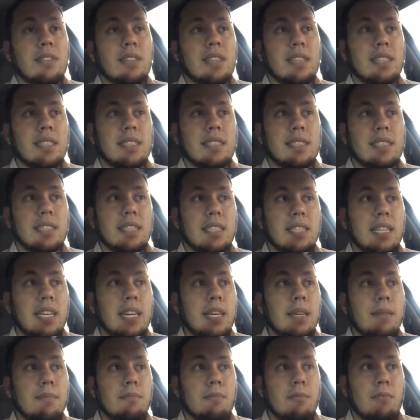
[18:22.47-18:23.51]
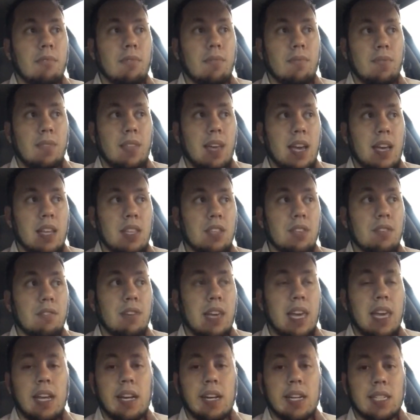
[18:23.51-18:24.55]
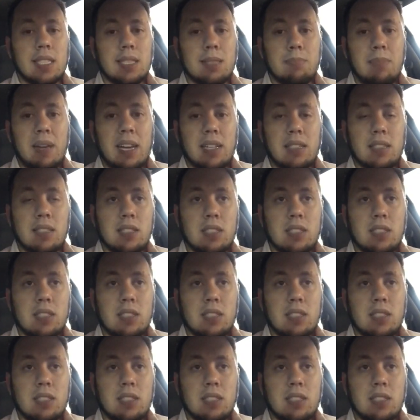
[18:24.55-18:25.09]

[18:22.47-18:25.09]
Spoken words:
This is a team that you can't expect